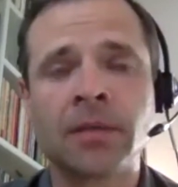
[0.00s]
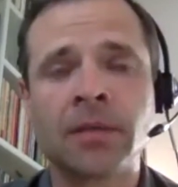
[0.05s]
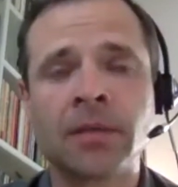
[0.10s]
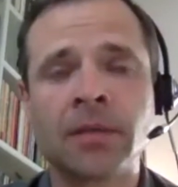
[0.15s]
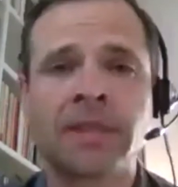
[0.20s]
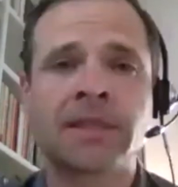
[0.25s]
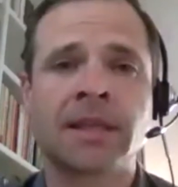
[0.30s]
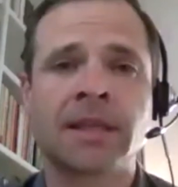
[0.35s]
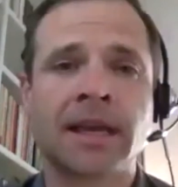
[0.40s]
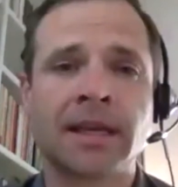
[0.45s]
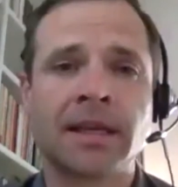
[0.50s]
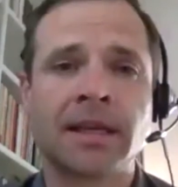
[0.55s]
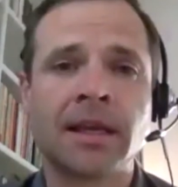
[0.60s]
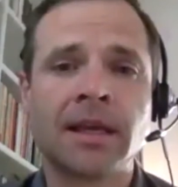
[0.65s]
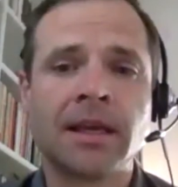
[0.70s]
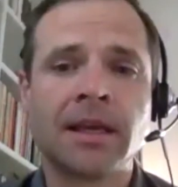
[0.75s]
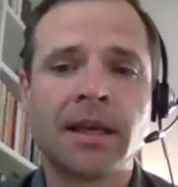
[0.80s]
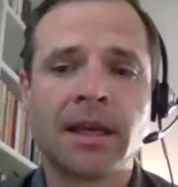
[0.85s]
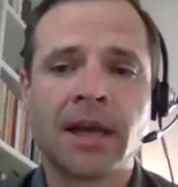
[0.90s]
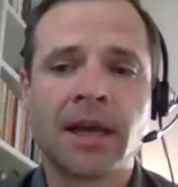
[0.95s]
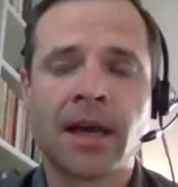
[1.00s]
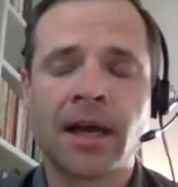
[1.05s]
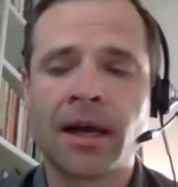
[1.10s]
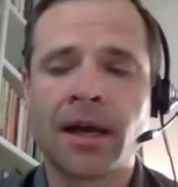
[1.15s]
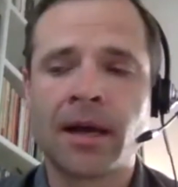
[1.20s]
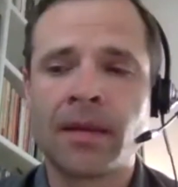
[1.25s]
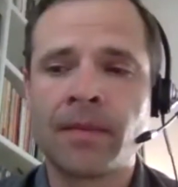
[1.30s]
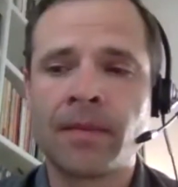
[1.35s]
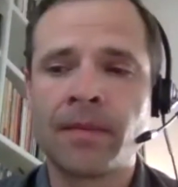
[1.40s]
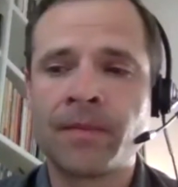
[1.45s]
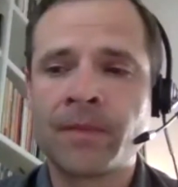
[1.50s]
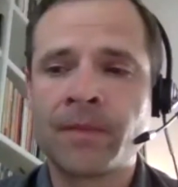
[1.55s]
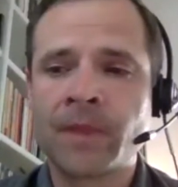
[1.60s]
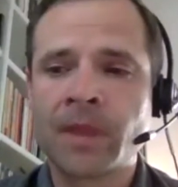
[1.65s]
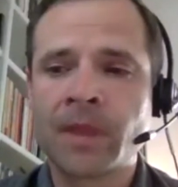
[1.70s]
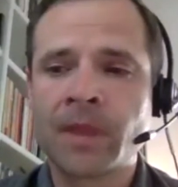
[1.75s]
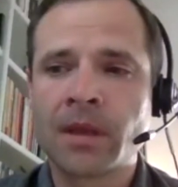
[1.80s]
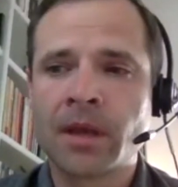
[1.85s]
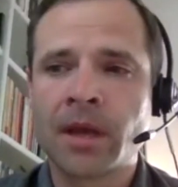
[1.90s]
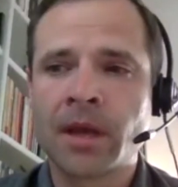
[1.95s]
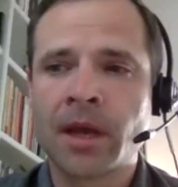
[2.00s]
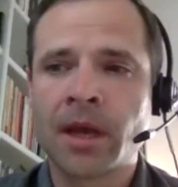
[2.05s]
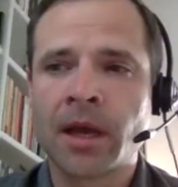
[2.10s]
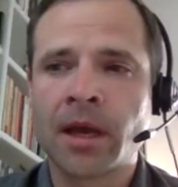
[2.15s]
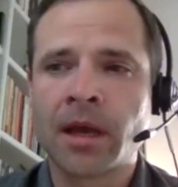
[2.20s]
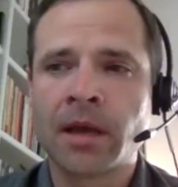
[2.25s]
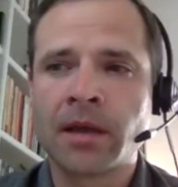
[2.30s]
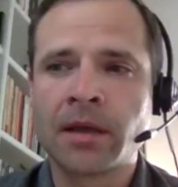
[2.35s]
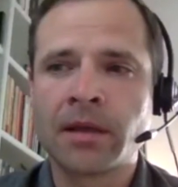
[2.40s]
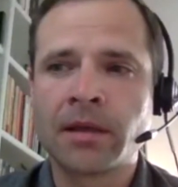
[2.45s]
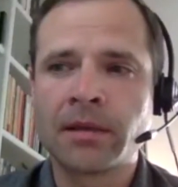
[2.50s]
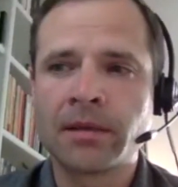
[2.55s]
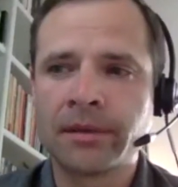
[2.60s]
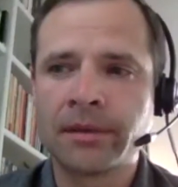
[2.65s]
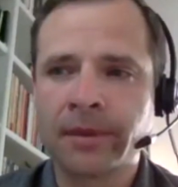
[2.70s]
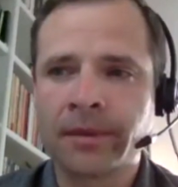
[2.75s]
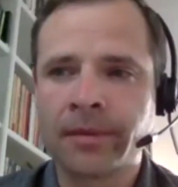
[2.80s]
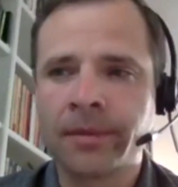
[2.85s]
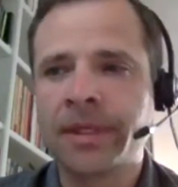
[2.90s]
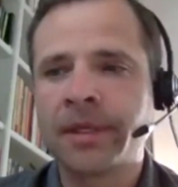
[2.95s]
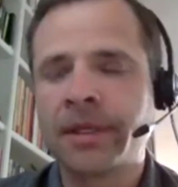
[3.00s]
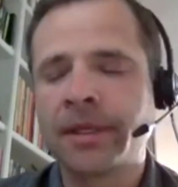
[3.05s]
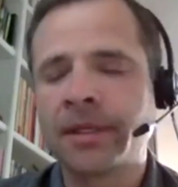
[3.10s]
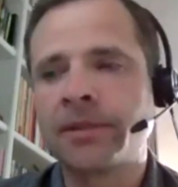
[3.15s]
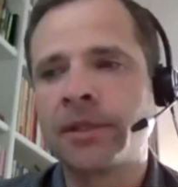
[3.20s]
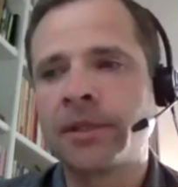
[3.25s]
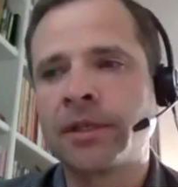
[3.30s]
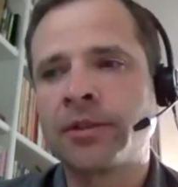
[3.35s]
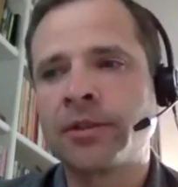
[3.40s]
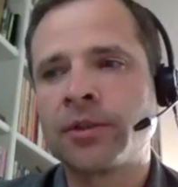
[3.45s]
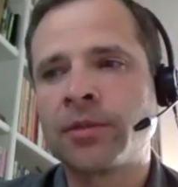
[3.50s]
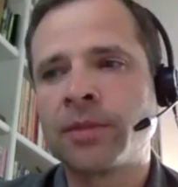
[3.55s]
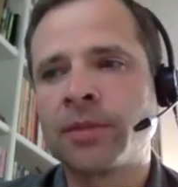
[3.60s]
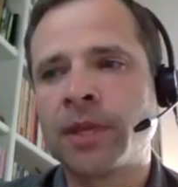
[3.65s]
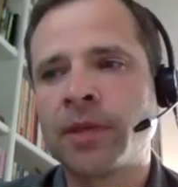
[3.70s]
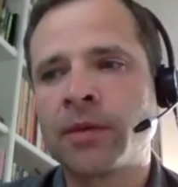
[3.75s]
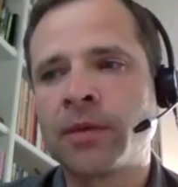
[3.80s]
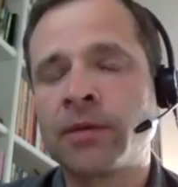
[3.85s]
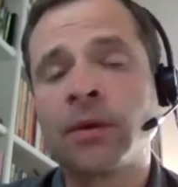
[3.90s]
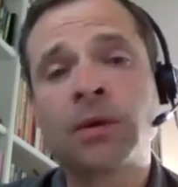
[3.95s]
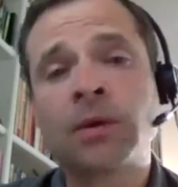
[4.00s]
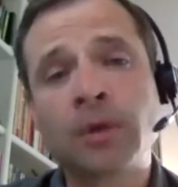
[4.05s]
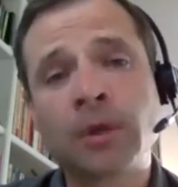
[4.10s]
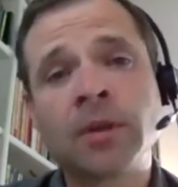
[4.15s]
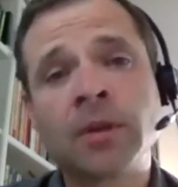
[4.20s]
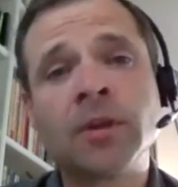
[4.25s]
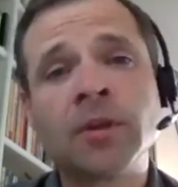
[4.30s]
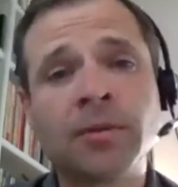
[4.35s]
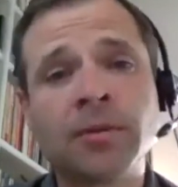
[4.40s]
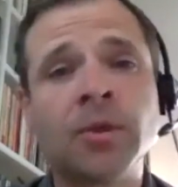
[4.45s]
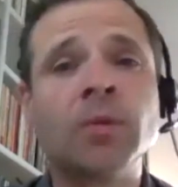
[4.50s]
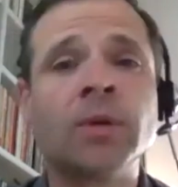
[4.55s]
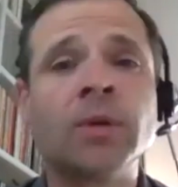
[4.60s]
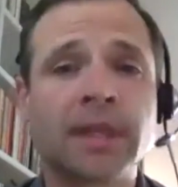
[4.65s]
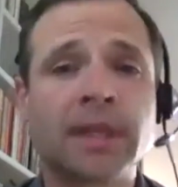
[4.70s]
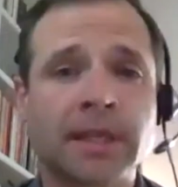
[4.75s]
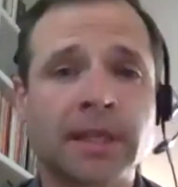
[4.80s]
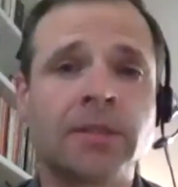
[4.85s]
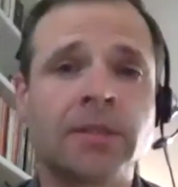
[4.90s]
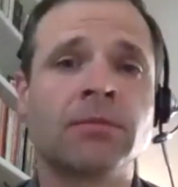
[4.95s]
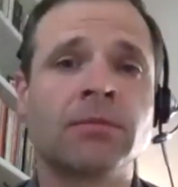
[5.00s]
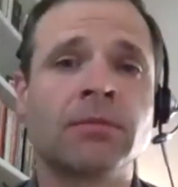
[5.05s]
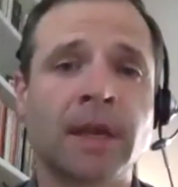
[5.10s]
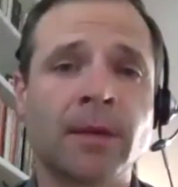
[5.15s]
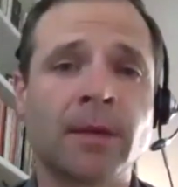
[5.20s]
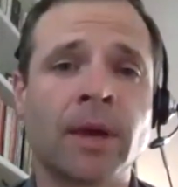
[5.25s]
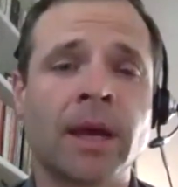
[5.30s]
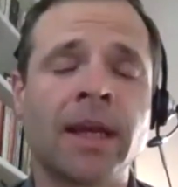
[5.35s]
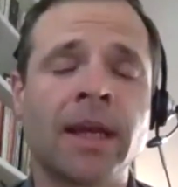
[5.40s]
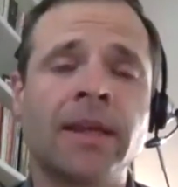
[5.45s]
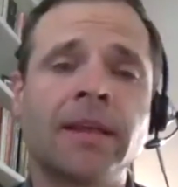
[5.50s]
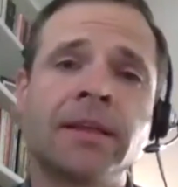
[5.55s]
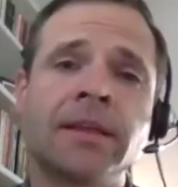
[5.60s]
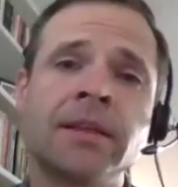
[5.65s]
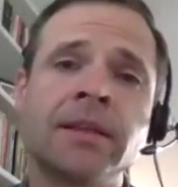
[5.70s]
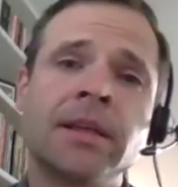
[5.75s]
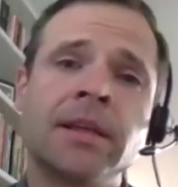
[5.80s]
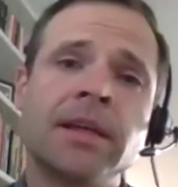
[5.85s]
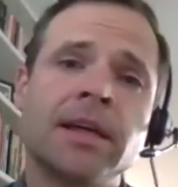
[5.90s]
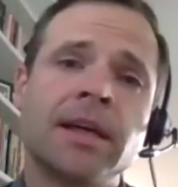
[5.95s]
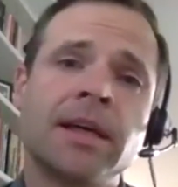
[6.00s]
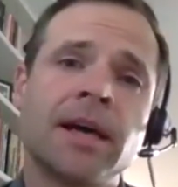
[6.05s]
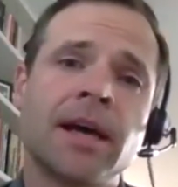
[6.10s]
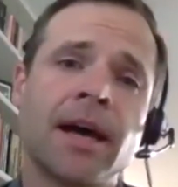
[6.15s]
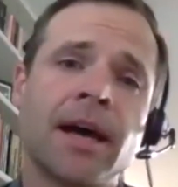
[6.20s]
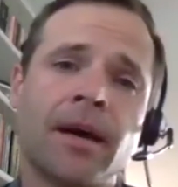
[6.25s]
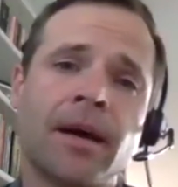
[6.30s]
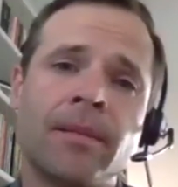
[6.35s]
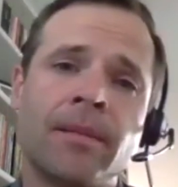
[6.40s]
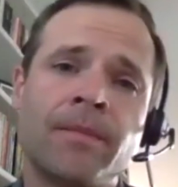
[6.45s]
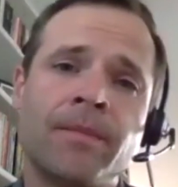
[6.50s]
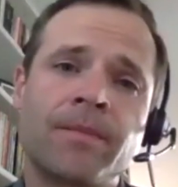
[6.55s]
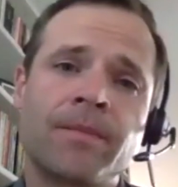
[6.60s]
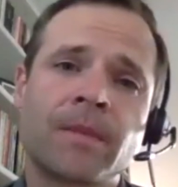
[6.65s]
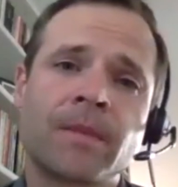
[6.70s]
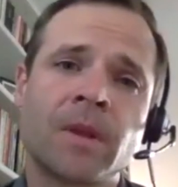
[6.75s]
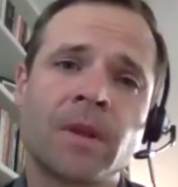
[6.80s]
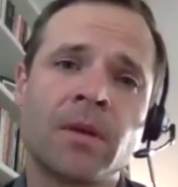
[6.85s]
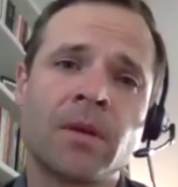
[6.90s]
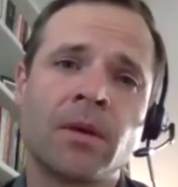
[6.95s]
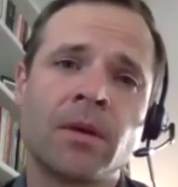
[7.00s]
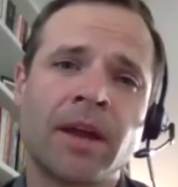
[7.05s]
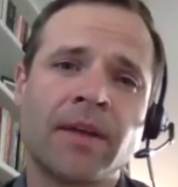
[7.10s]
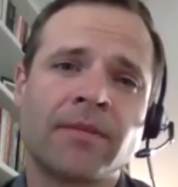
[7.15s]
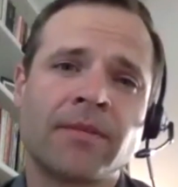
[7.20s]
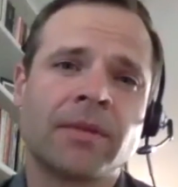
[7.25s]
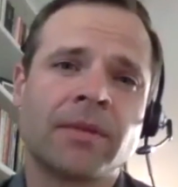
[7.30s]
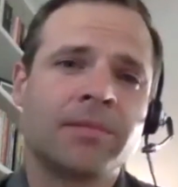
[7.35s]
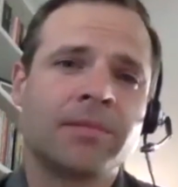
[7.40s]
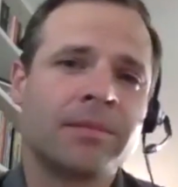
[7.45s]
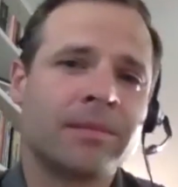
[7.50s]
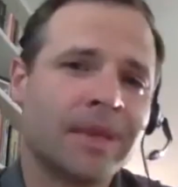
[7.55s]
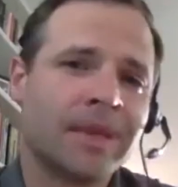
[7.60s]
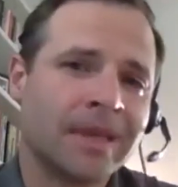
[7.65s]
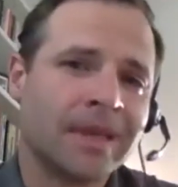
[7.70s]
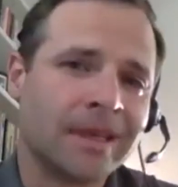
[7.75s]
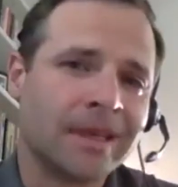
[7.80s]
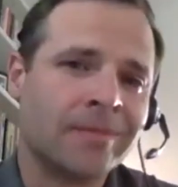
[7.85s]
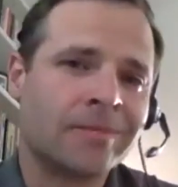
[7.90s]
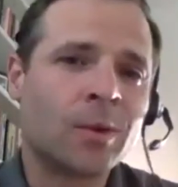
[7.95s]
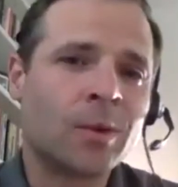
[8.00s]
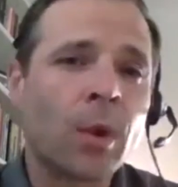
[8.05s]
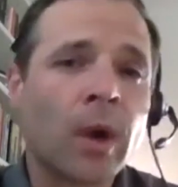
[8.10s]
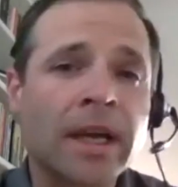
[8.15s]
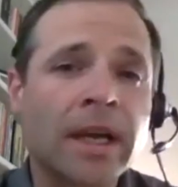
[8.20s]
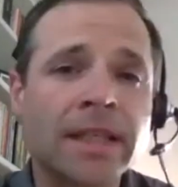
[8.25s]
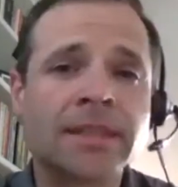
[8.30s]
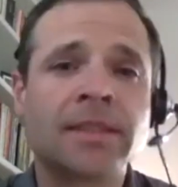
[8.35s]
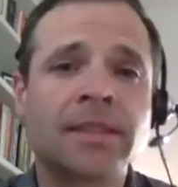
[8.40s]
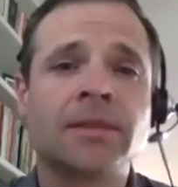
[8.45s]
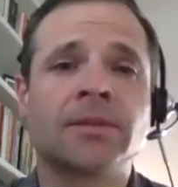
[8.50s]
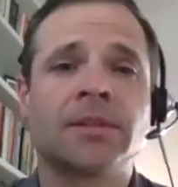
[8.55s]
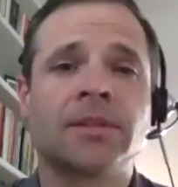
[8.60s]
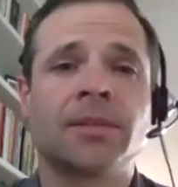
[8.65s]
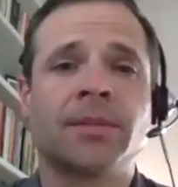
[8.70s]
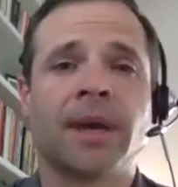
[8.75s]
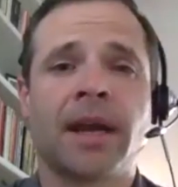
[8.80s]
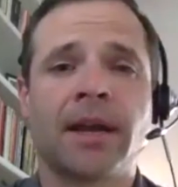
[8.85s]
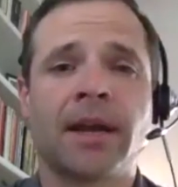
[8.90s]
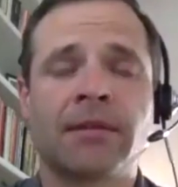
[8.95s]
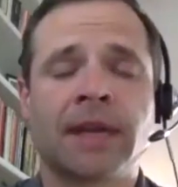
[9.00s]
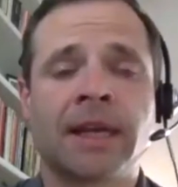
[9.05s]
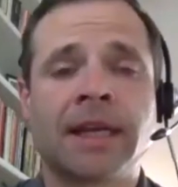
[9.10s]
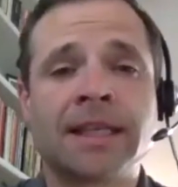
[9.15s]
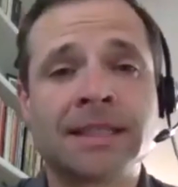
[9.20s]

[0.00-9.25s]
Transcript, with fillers: makes that um, uh, you know, it, it should make you feel good that you've been doing things the right way and um, you don't have to be quite as guilty about it, right?